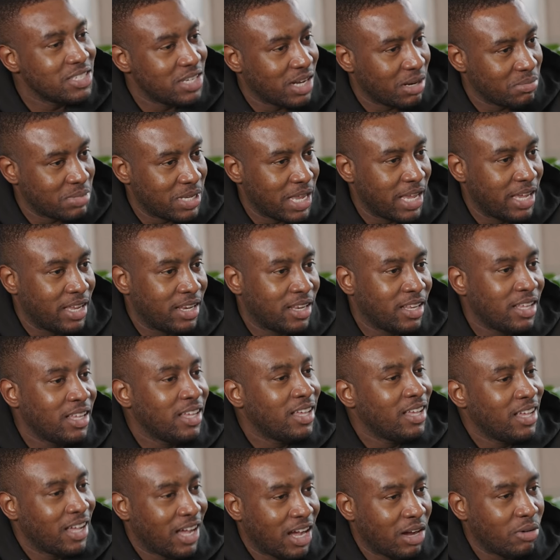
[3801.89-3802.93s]
Do you know what I'm saying?
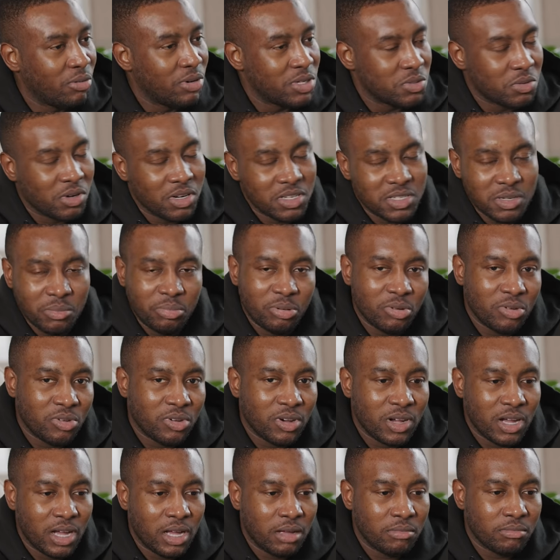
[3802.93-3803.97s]
I always want to
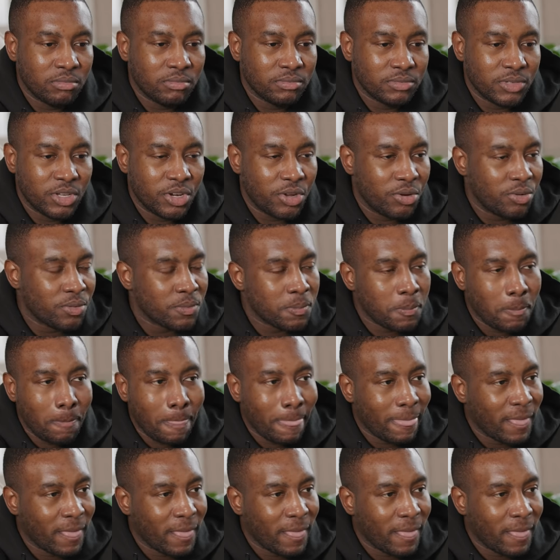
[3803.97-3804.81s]
support, um, you know,